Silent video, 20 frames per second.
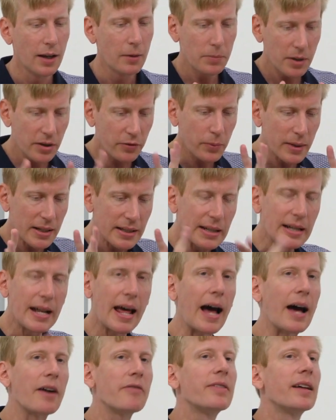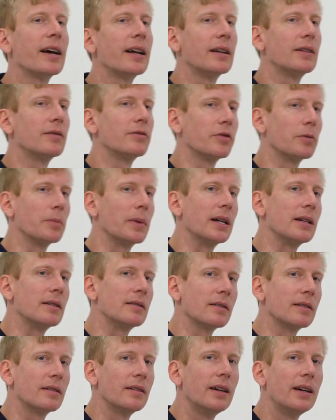But if we did have that
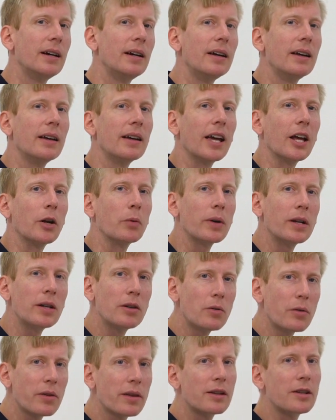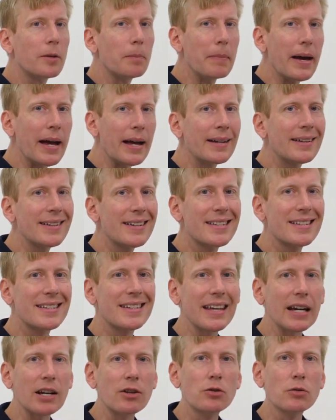information, and we knew the demand
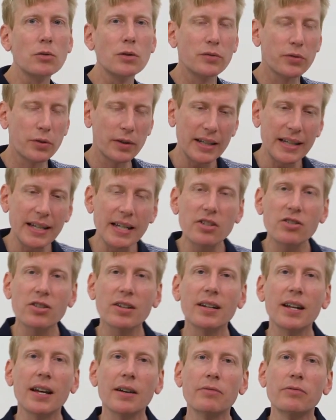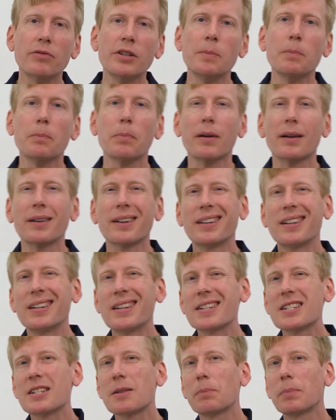schedule for each and every
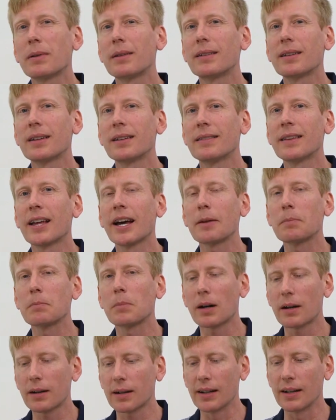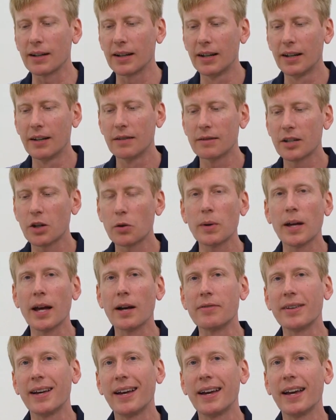participant in that market, so we
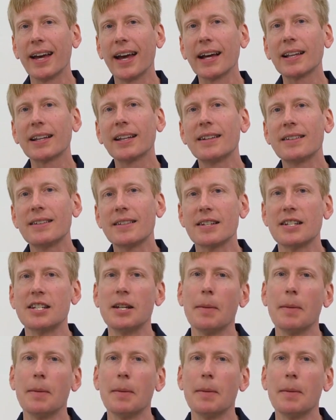have Helen's